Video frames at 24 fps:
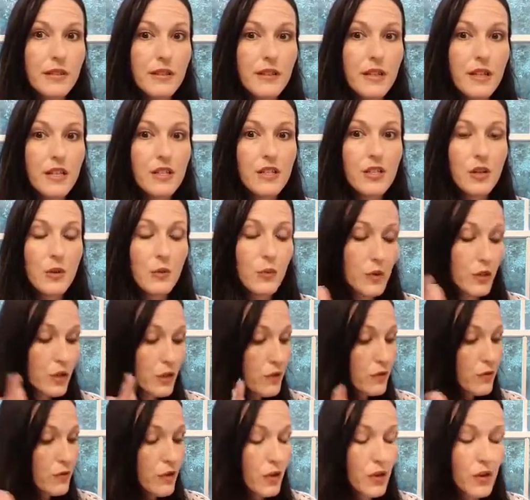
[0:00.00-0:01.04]
And so when
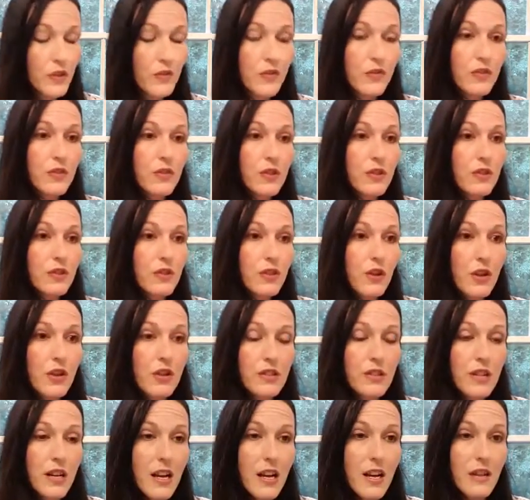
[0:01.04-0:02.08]
you've gone through those hard
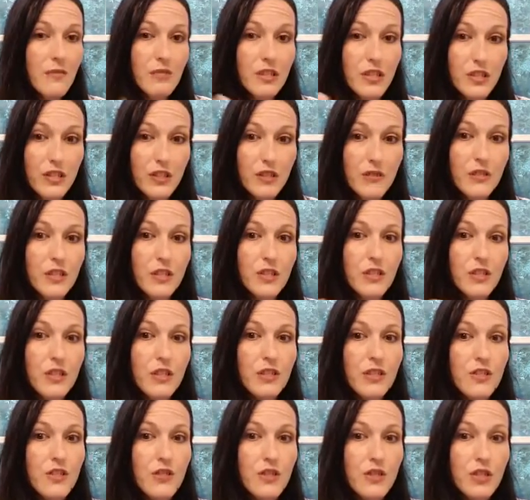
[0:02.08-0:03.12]
times and you've
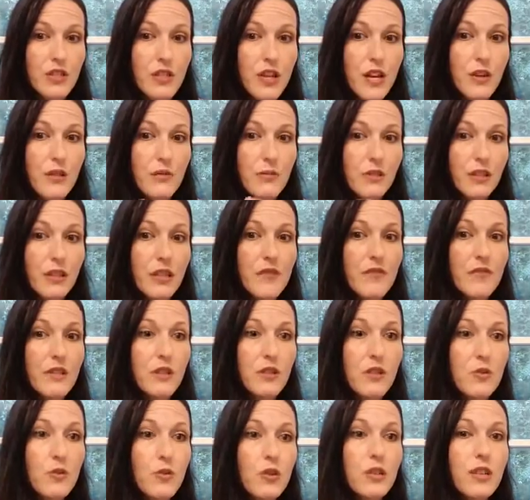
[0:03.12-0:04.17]
continued to sow, believe the
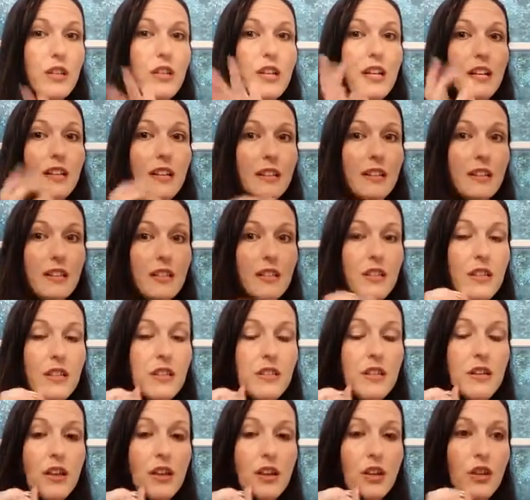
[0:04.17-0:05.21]
Lord, listen,
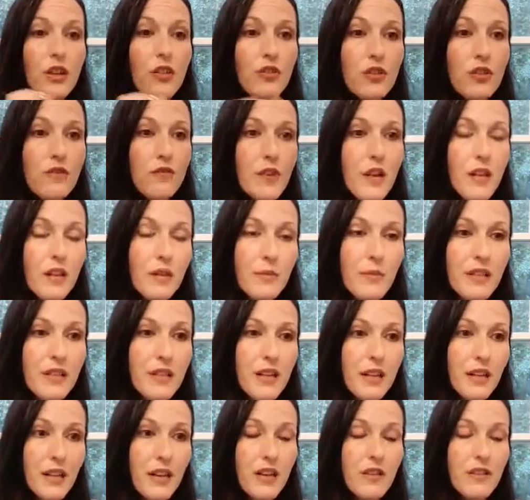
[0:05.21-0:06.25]
you're developing
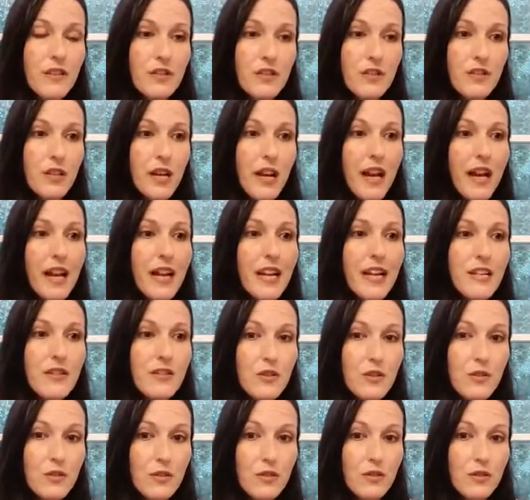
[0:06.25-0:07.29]
that character to
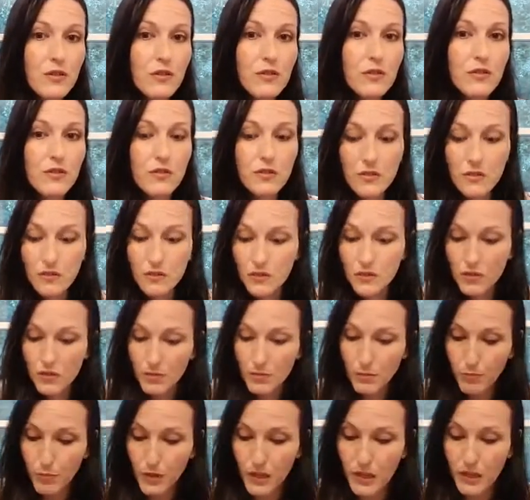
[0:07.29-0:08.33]
handle
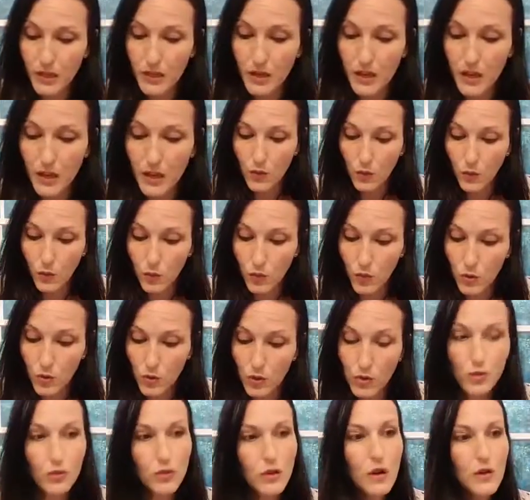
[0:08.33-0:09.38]
being
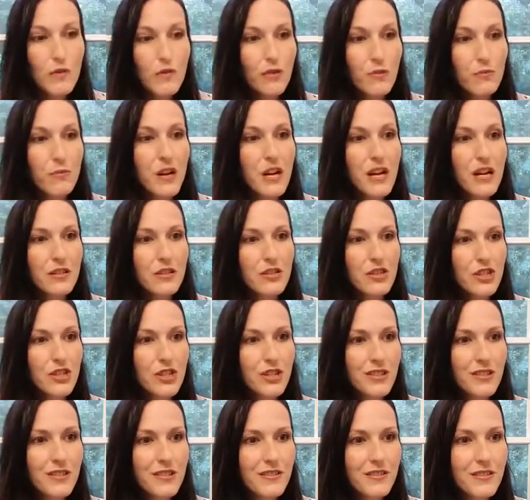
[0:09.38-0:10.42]
ruler over much
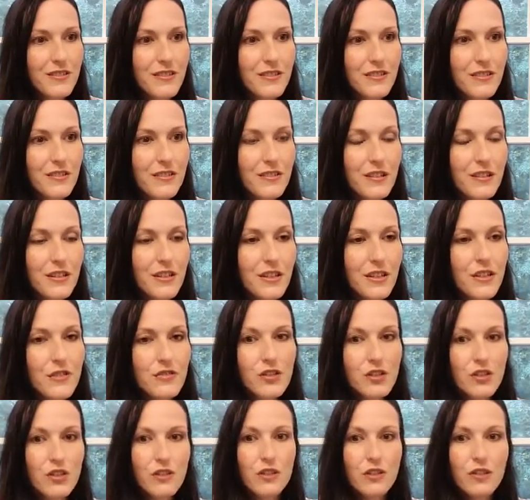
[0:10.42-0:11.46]
you know,
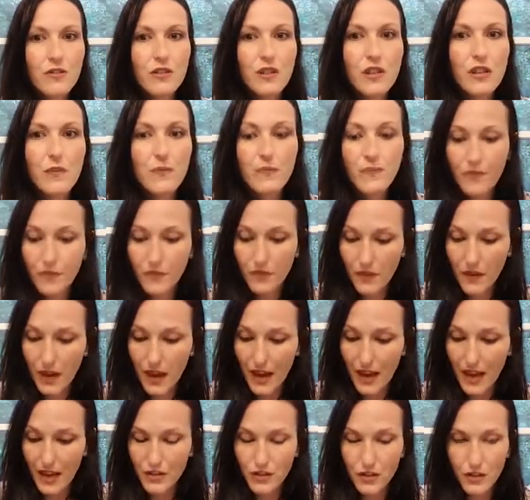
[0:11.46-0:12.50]
Joseph
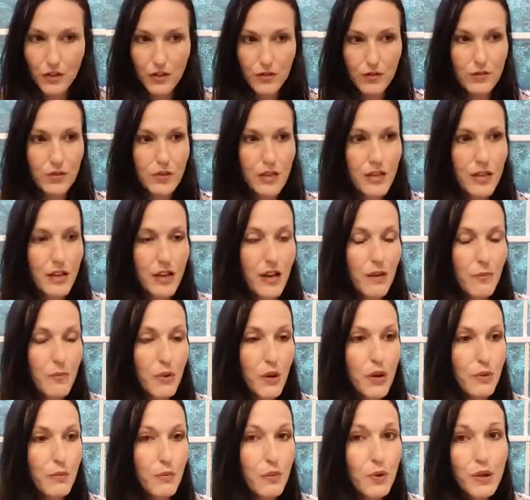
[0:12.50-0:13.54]
had to go, he got
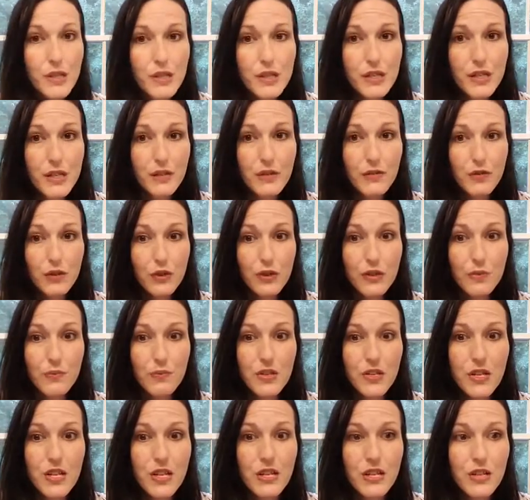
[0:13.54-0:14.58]
put in prison for
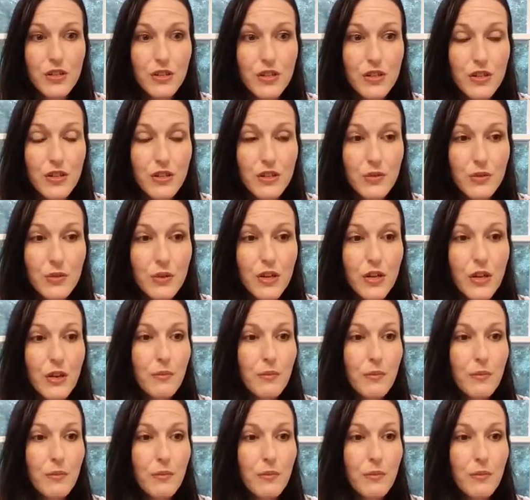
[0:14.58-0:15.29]
something he didn't do.